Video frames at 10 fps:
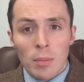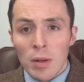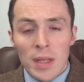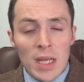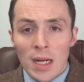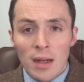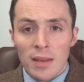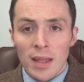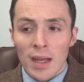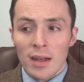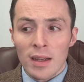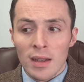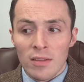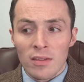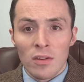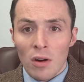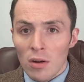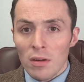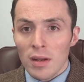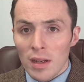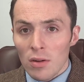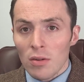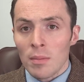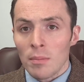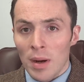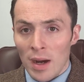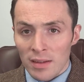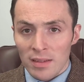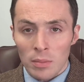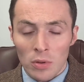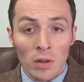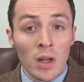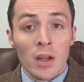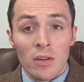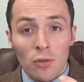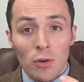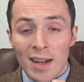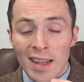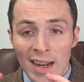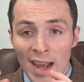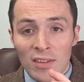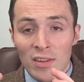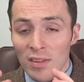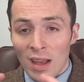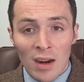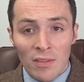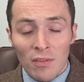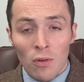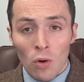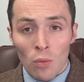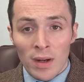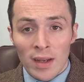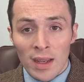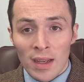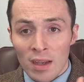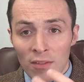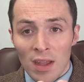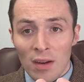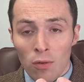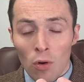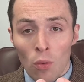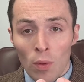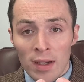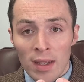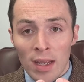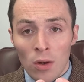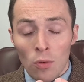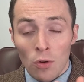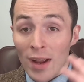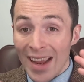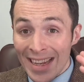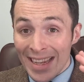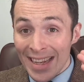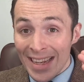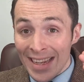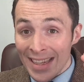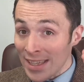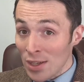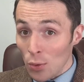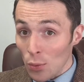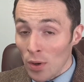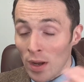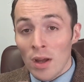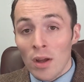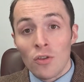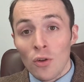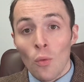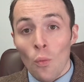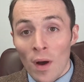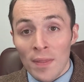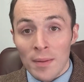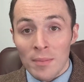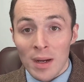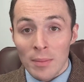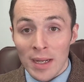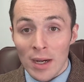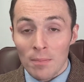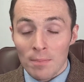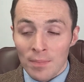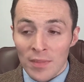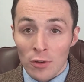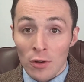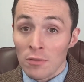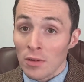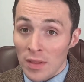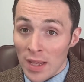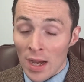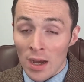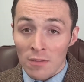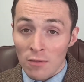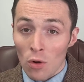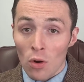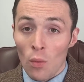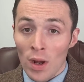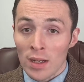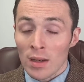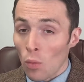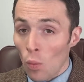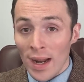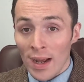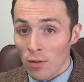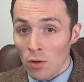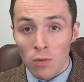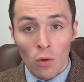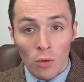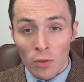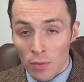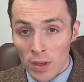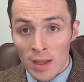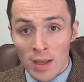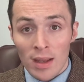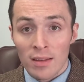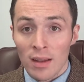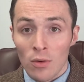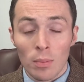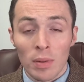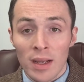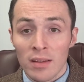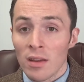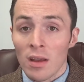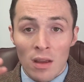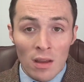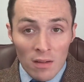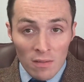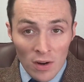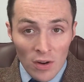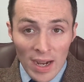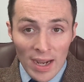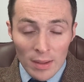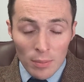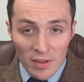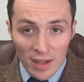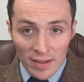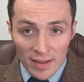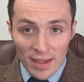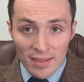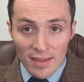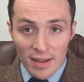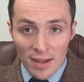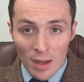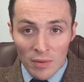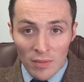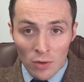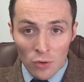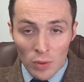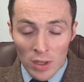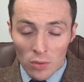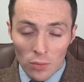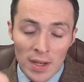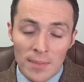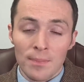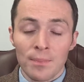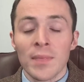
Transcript: But beyond that, it's darn near impossible to try to get assets out of a 401k if that 401k owner, aka you, don't want them coming out. So the 401, whatever, 403, etc. plans, very highly protected. That's at the top of our trio, right?